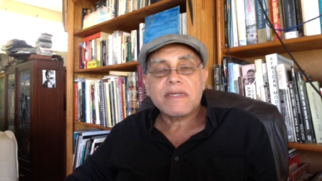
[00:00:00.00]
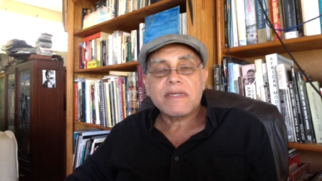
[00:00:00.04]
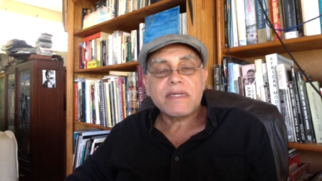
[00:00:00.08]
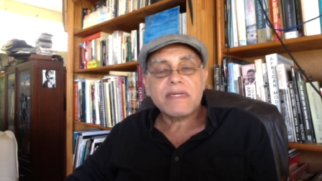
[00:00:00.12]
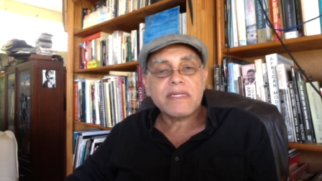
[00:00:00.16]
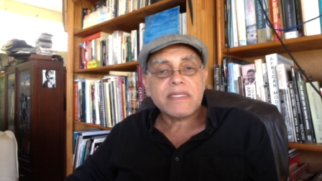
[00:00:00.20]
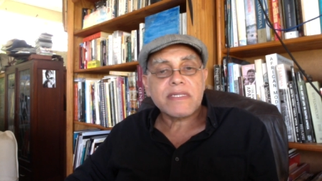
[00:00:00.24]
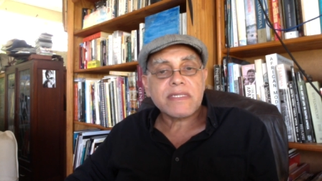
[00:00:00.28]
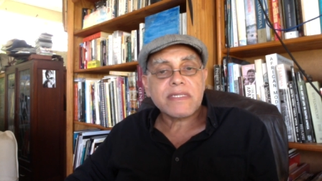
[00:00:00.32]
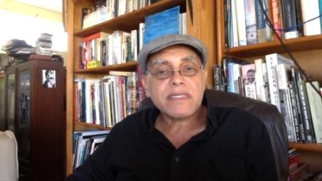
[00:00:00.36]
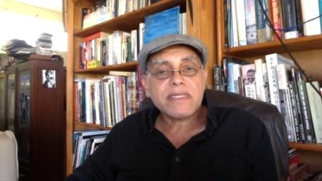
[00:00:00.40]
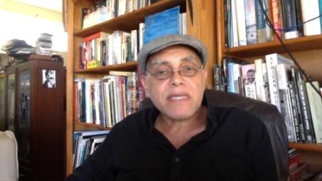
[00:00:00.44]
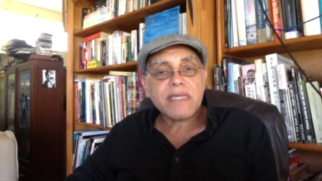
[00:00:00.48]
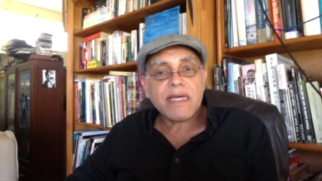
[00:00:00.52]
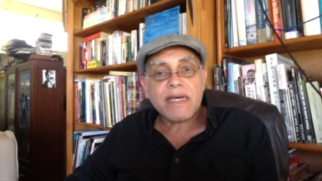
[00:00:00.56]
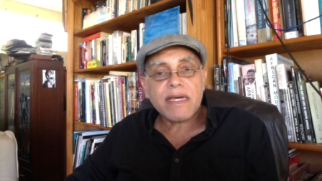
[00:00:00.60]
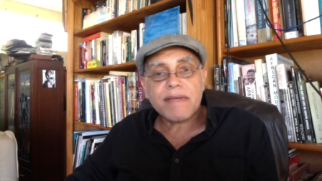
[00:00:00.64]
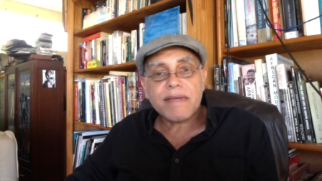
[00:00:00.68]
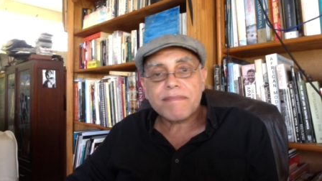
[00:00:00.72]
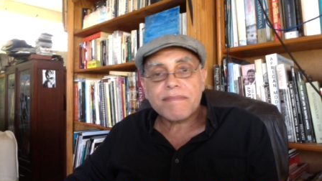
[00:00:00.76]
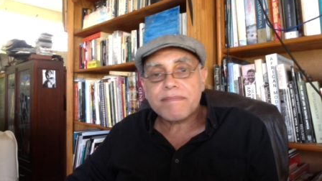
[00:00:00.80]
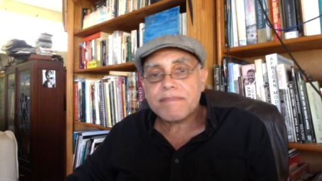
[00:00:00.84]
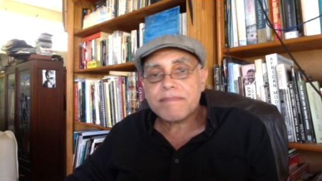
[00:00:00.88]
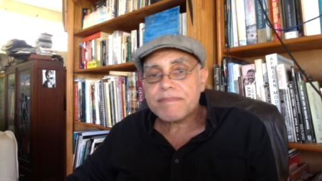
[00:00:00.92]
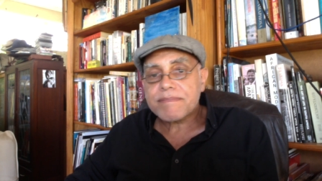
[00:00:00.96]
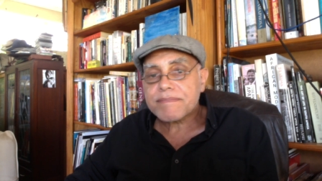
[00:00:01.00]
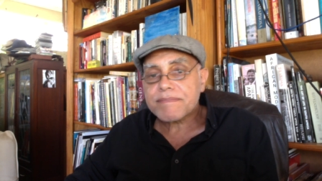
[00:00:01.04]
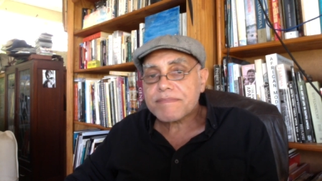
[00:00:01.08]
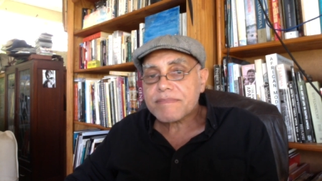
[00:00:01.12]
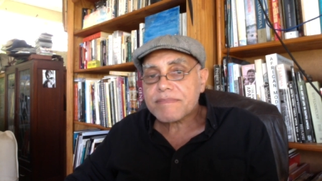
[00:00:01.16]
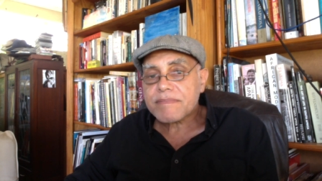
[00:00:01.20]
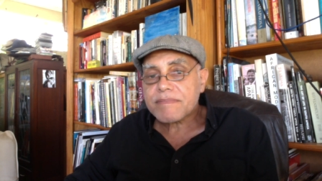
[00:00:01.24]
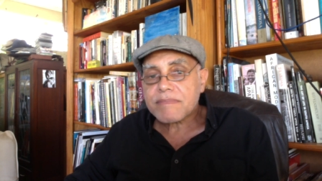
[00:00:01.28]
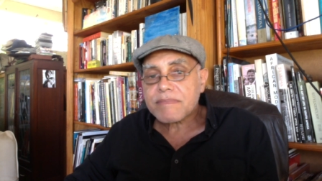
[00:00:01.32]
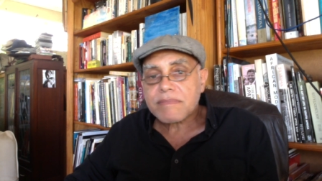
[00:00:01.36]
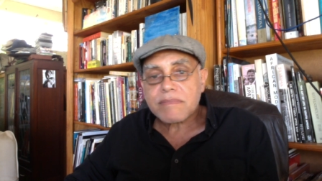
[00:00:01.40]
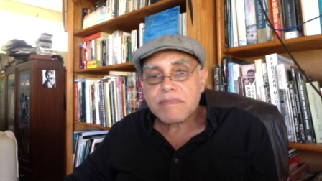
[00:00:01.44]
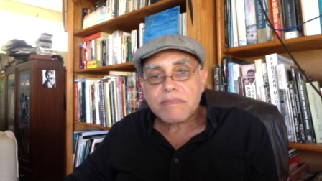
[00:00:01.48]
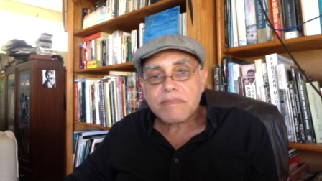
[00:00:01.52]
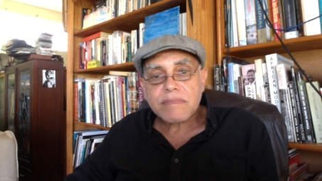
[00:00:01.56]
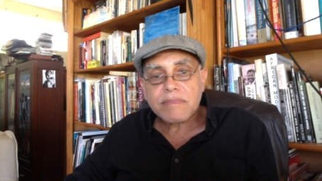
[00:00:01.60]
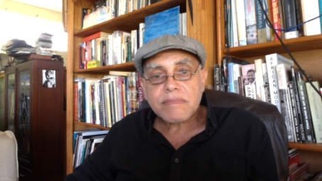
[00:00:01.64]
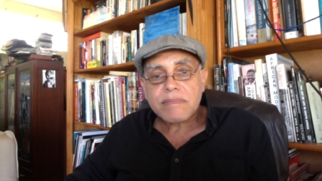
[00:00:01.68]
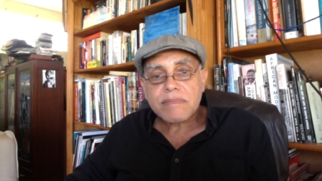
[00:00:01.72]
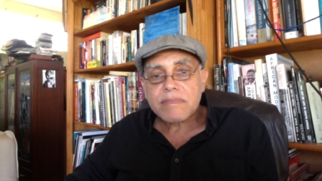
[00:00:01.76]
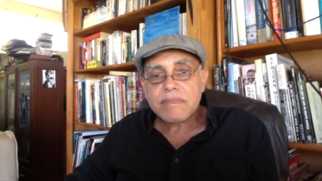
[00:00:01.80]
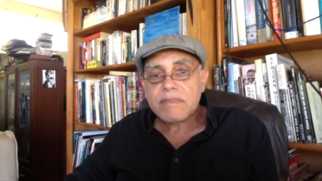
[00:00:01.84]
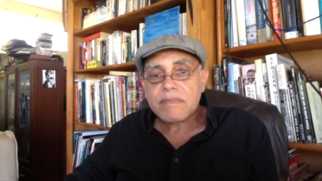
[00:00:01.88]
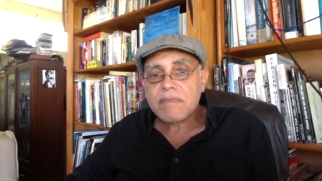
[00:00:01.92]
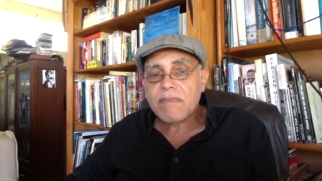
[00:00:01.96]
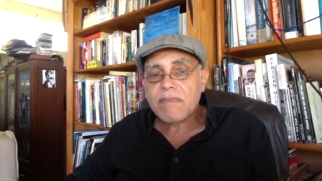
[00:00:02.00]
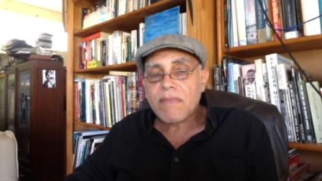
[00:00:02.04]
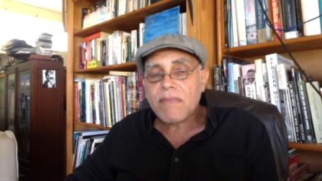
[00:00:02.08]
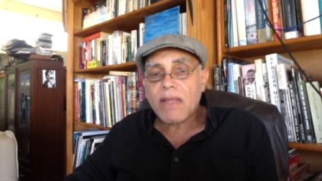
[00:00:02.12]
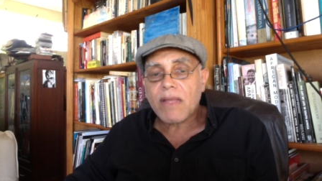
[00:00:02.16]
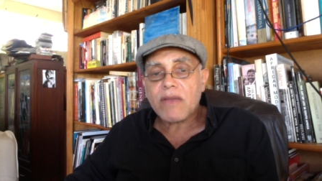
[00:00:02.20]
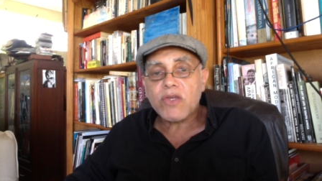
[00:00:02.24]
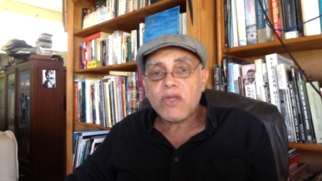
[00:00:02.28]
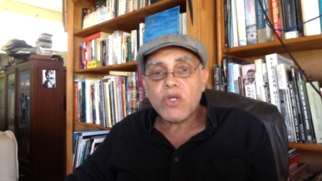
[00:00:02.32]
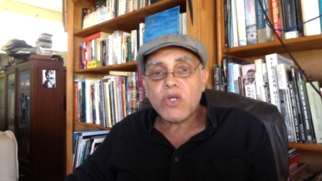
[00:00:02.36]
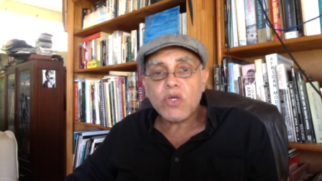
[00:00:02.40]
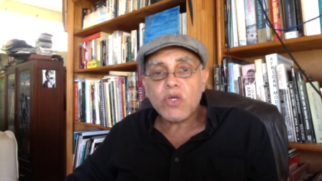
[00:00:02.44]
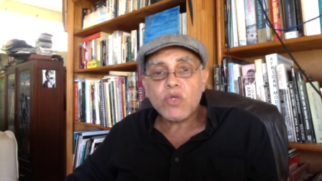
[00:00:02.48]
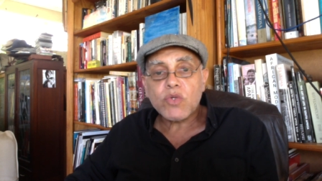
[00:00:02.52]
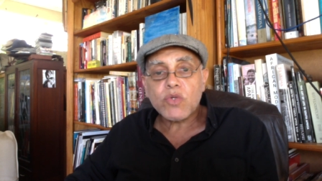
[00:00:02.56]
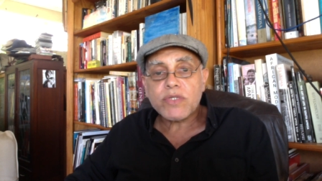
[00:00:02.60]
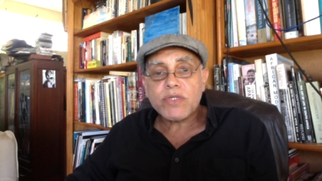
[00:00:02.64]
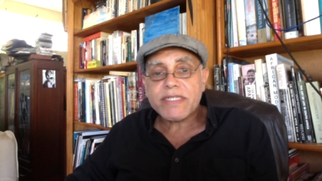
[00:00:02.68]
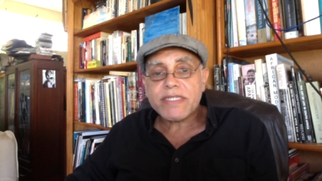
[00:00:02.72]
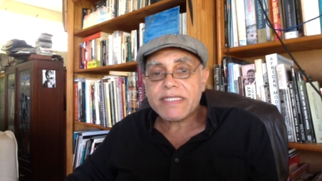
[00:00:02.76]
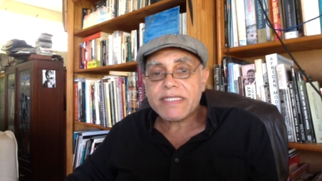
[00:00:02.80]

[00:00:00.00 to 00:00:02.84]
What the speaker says: It's, you know, you